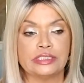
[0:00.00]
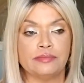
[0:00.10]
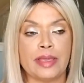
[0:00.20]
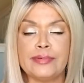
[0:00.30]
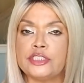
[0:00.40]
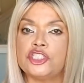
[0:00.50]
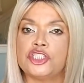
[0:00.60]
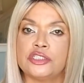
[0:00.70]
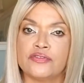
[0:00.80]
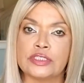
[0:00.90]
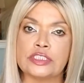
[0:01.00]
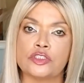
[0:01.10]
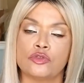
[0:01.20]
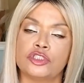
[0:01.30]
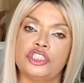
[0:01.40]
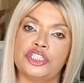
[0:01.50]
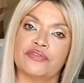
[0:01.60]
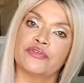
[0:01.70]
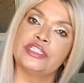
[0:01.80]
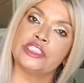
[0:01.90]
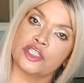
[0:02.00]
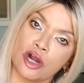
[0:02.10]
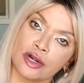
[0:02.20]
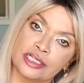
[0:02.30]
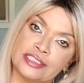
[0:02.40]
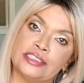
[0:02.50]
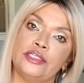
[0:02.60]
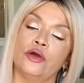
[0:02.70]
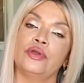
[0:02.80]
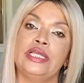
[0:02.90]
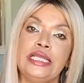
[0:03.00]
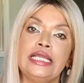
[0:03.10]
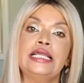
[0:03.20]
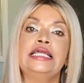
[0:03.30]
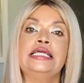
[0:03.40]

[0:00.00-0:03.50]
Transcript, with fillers: maybe she should have consulted Jeffree Star, because, you know, he